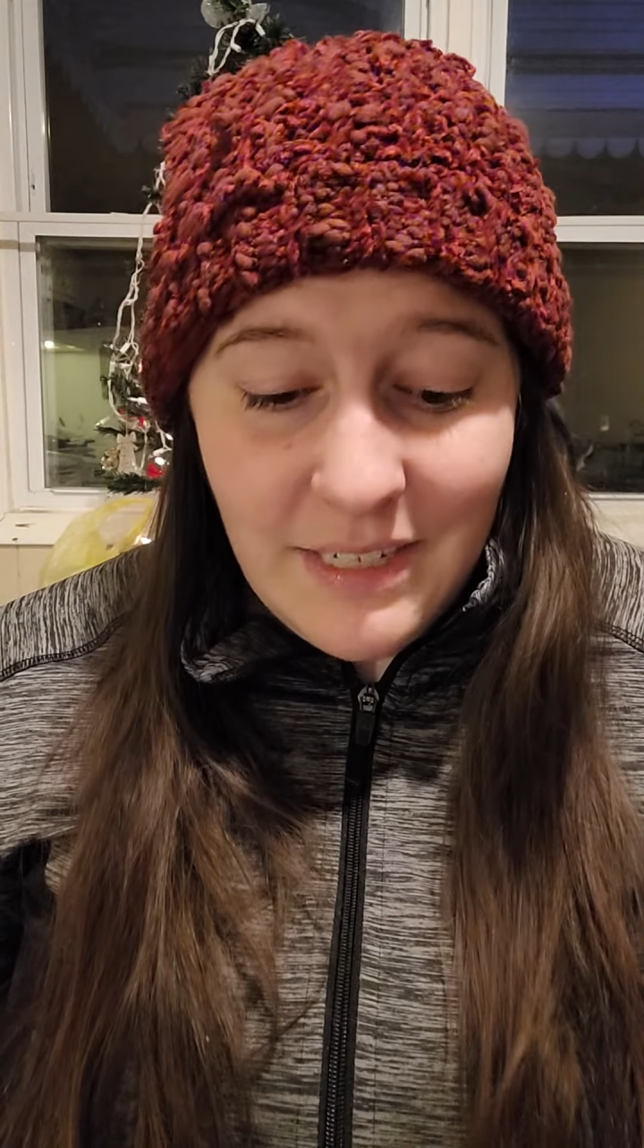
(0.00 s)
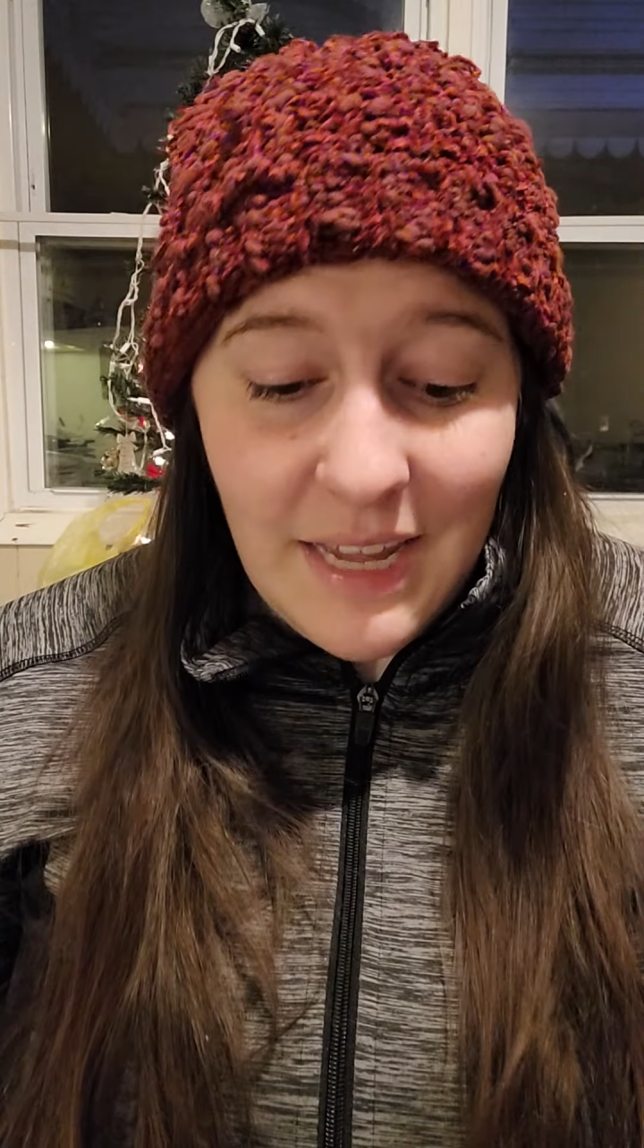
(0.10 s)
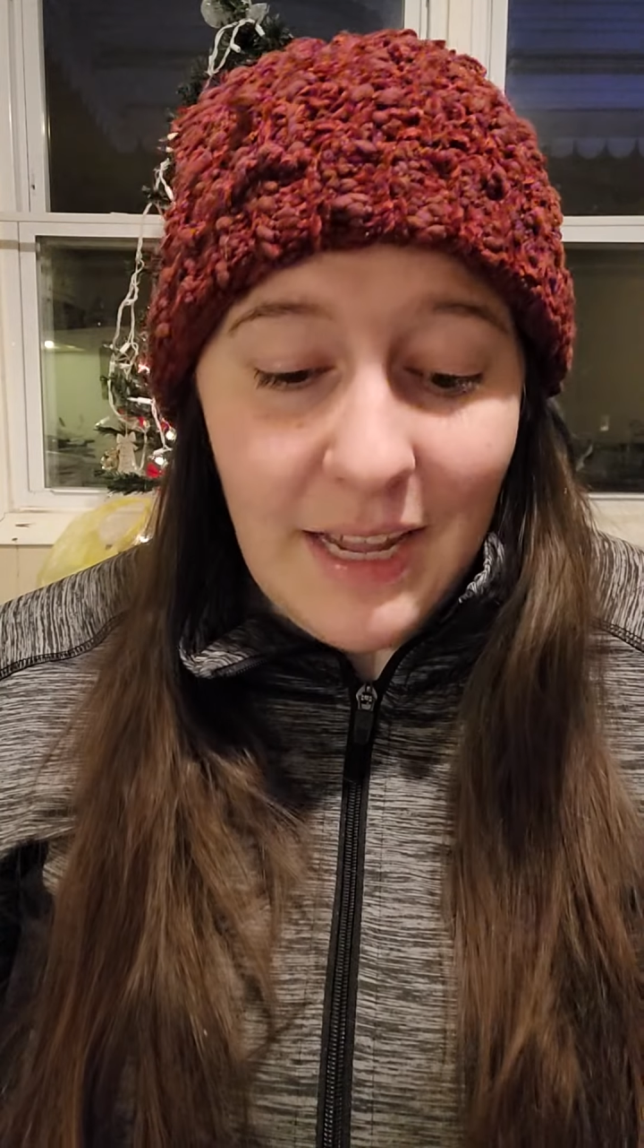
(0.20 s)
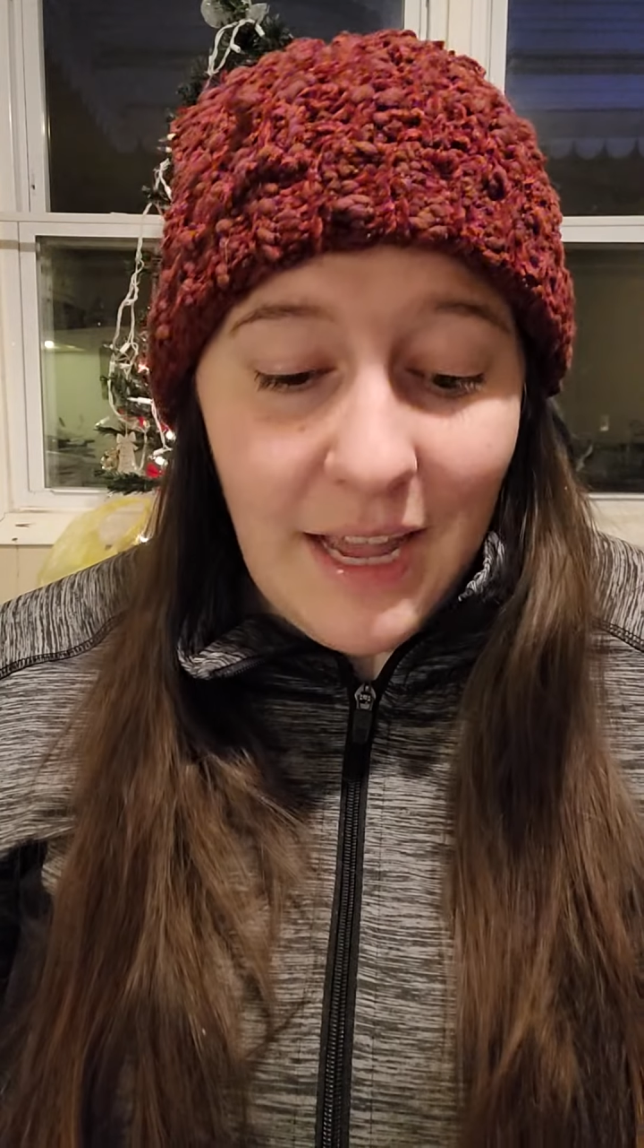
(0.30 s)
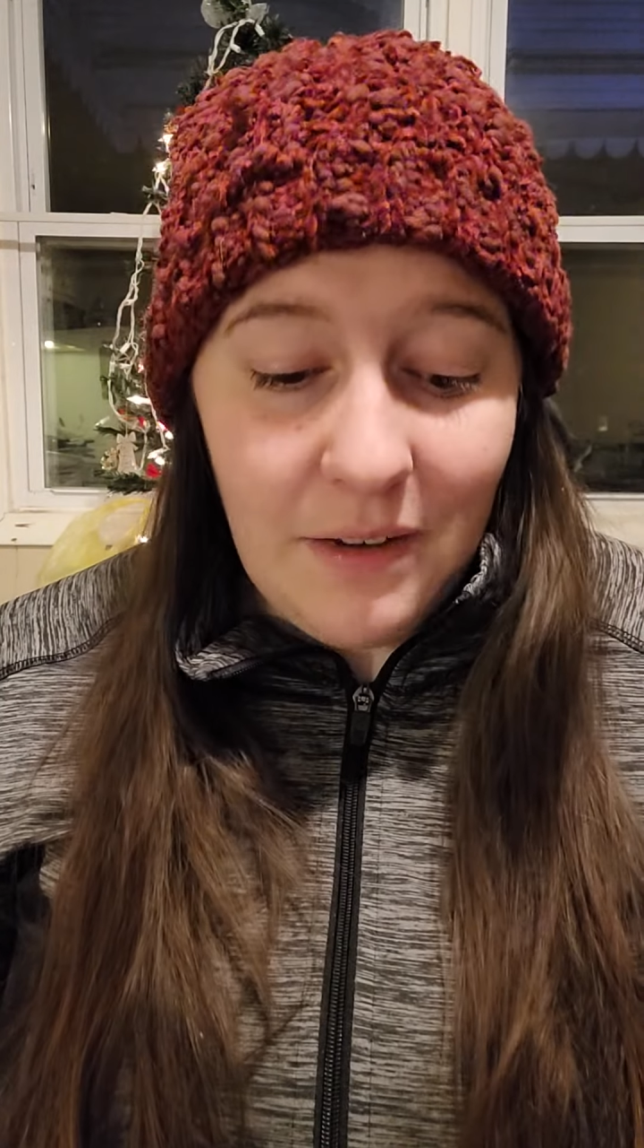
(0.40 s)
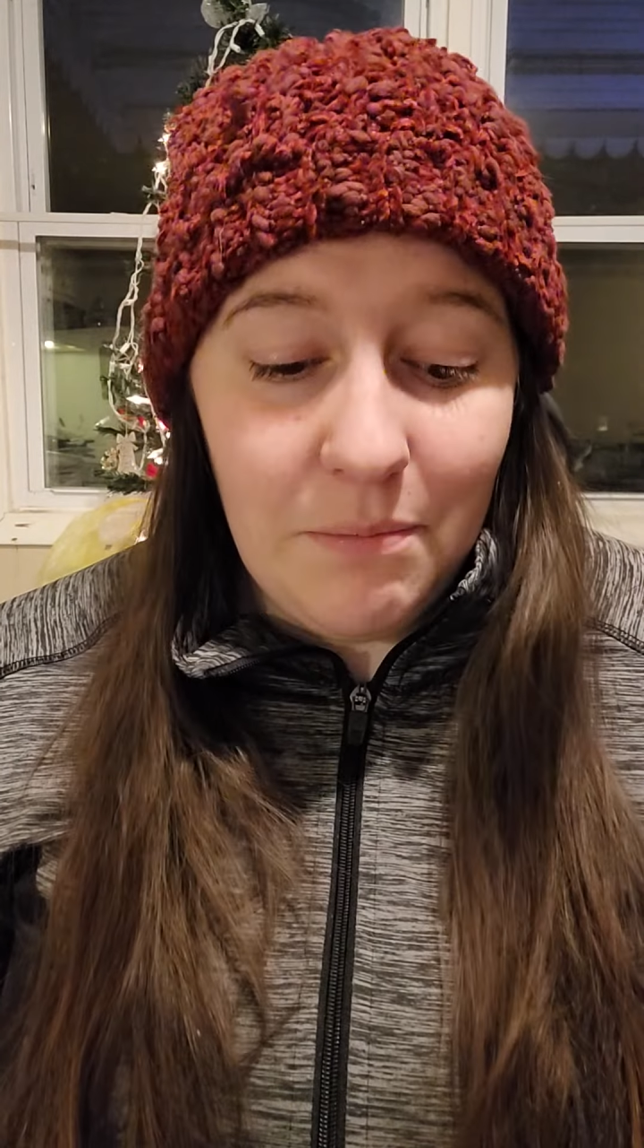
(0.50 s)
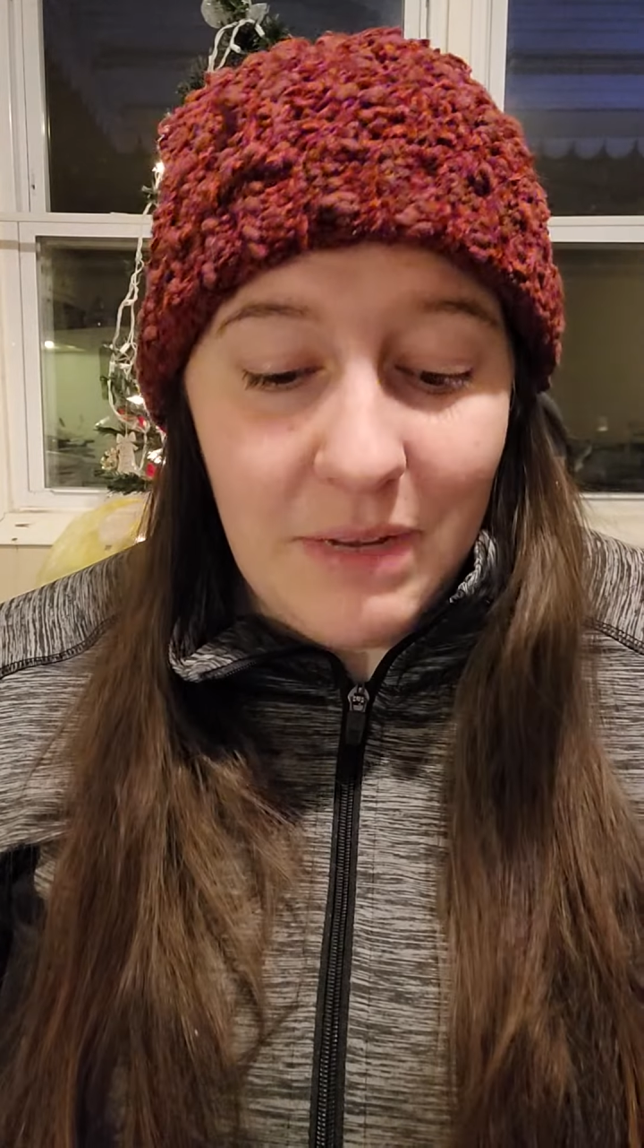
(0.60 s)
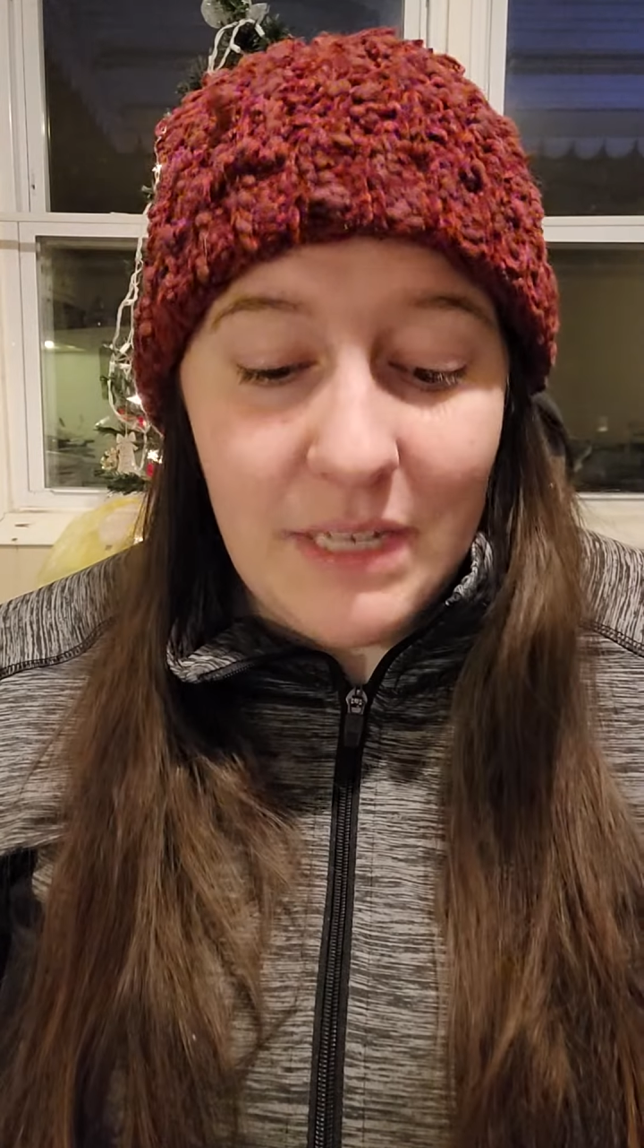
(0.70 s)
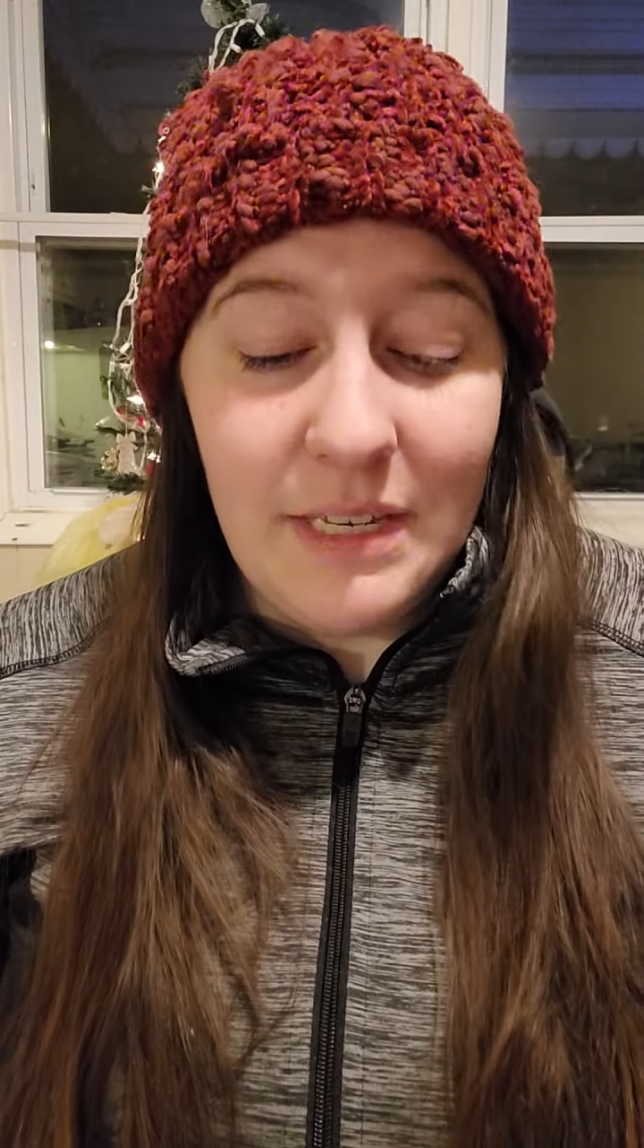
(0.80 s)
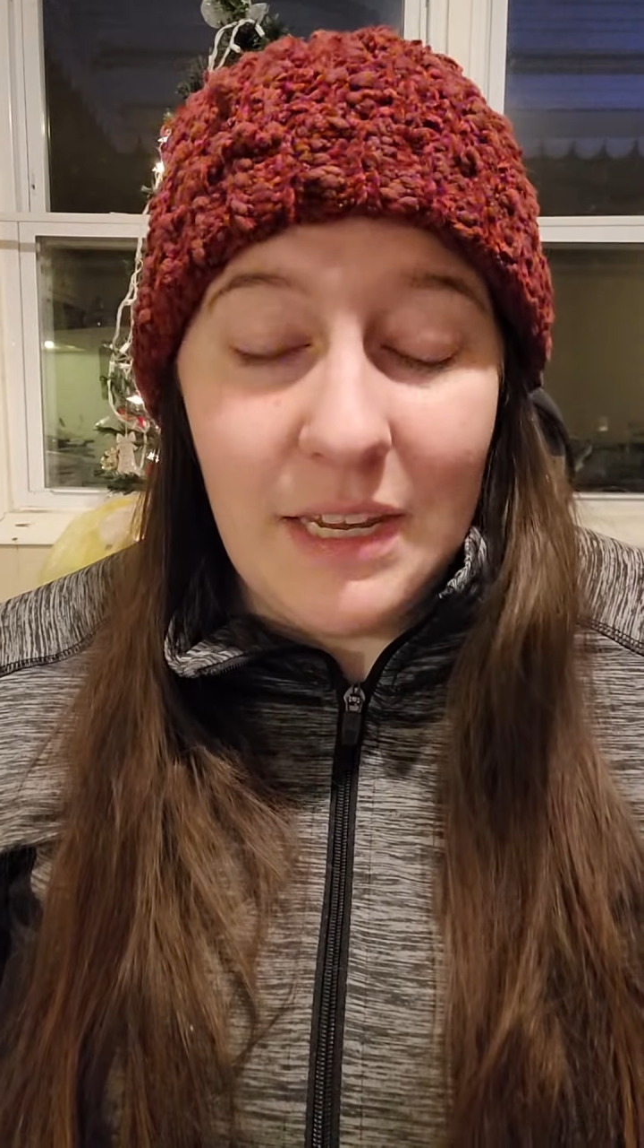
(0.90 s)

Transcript: that Adam meets